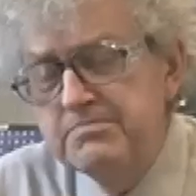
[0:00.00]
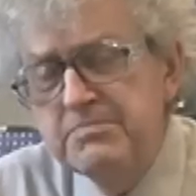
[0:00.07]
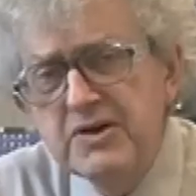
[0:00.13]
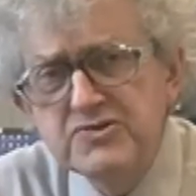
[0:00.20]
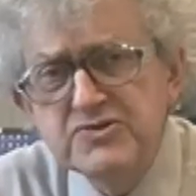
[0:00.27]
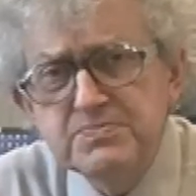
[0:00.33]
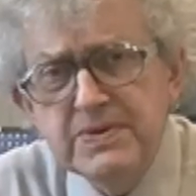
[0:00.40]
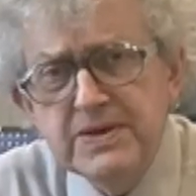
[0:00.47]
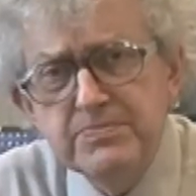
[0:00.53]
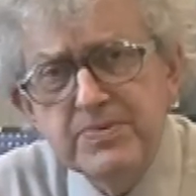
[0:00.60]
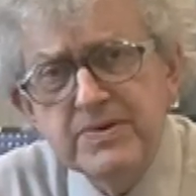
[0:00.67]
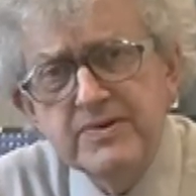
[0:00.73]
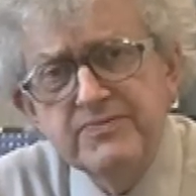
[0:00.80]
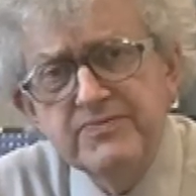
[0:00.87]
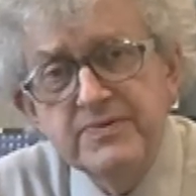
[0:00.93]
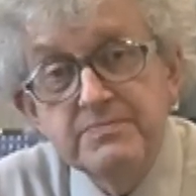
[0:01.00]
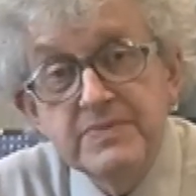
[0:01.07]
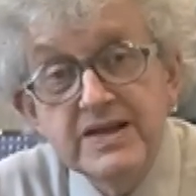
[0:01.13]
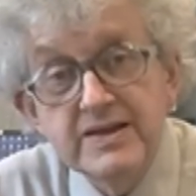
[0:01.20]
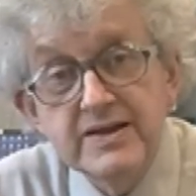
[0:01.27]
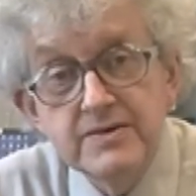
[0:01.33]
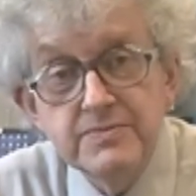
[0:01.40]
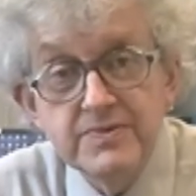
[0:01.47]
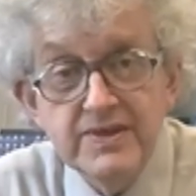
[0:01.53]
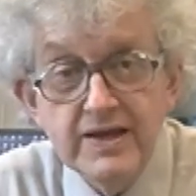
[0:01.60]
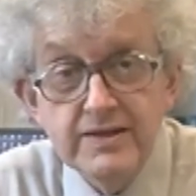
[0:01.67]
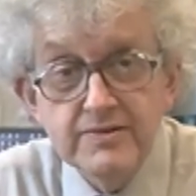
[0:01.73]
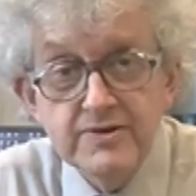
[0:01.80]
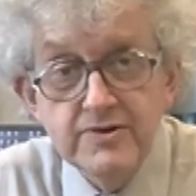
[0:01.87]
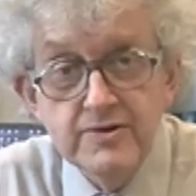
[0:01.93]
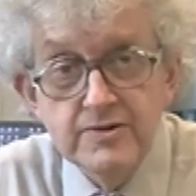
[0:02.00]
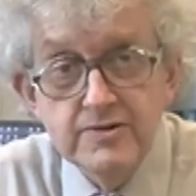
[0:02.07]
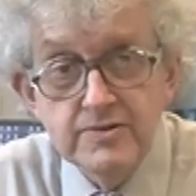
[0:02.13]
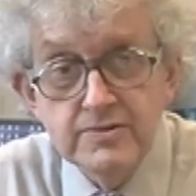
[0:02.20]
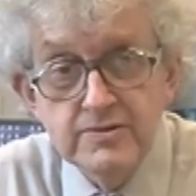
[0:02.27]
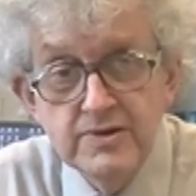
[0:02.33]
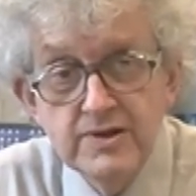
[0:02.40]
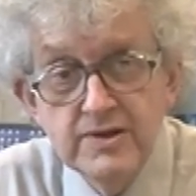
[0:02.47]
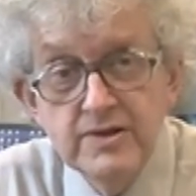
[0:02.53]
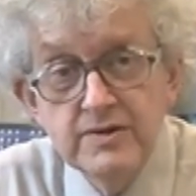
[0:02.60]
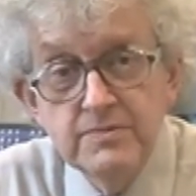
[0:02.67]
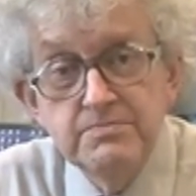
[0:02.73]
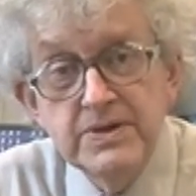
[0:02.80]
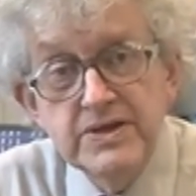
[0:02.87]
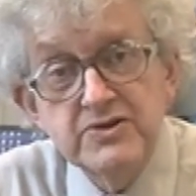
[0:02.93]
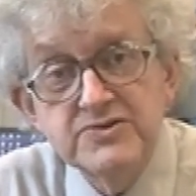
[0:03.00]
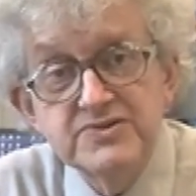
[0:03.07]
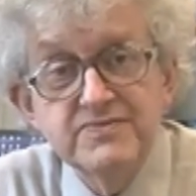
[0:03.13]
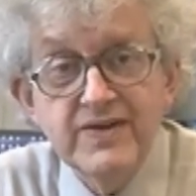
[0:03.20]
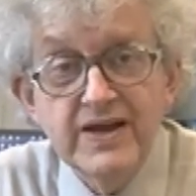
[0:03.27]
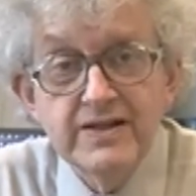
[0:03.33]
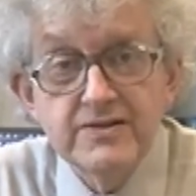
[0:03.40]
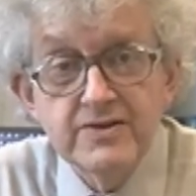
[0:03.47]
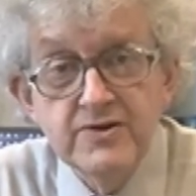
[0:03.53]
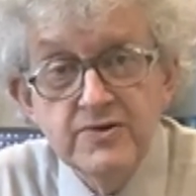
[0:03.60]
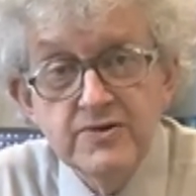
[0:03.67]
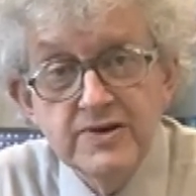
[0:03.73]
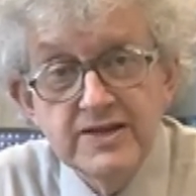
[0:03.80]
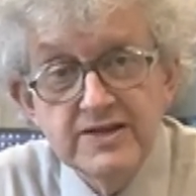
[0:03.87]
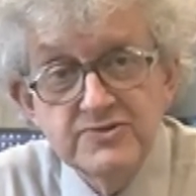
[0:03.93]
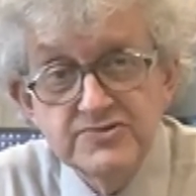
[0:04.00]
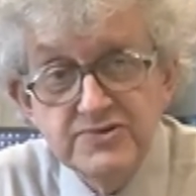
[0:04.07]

Most people are familiar with alcohol because of alcoholic